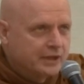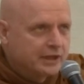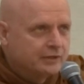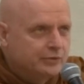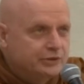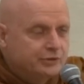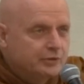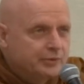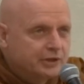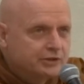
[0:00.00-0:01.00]
And we do
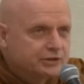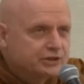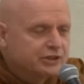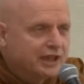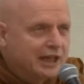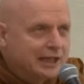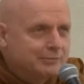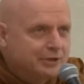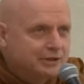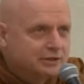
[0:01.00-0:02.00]
it because it's a
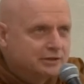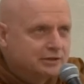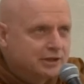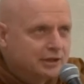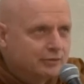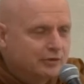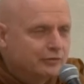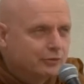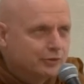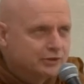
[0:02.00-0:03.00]
habit,
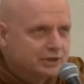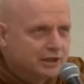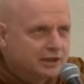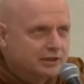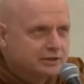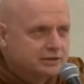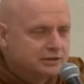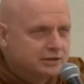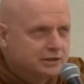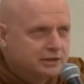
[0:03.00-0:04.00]
we've always done it,
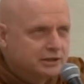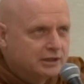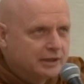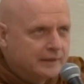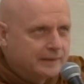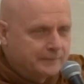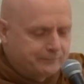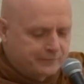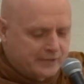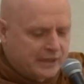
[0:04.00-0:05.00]

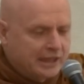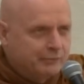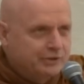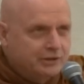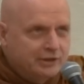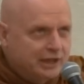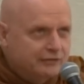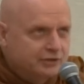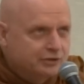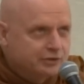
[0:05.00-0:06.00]
and we don't
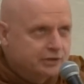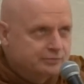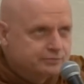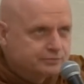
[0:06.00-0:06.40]
have to do it.